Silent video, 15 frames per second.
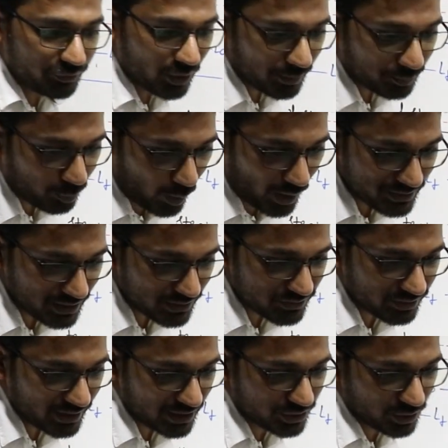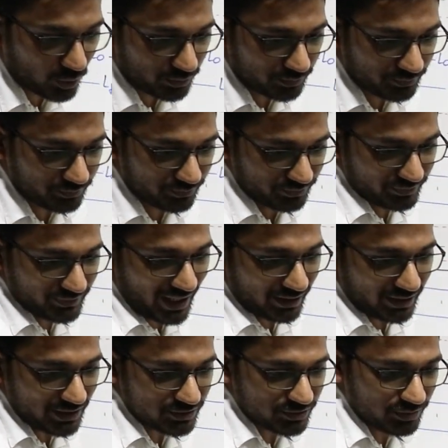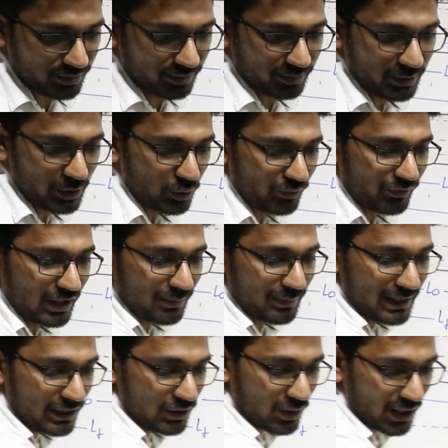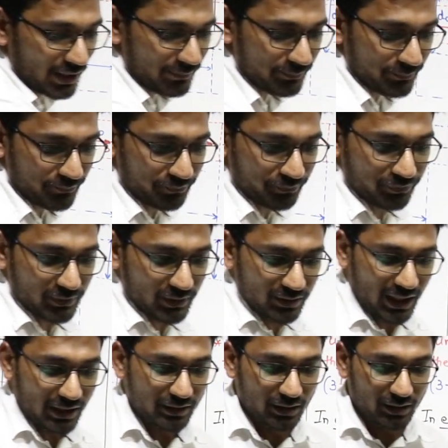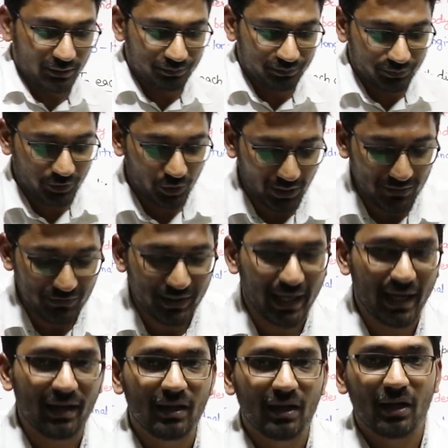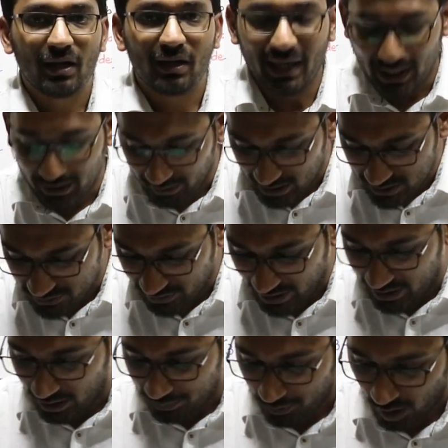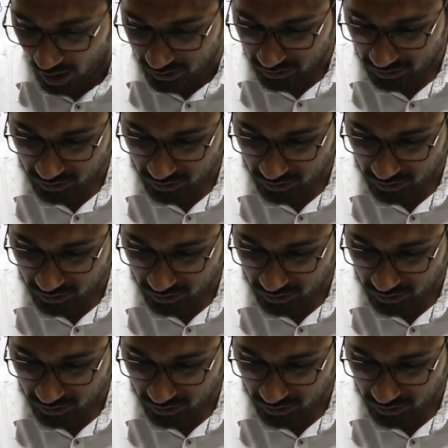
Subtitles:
your Poisson's ratio, that is mu will be you can say lateral strain upon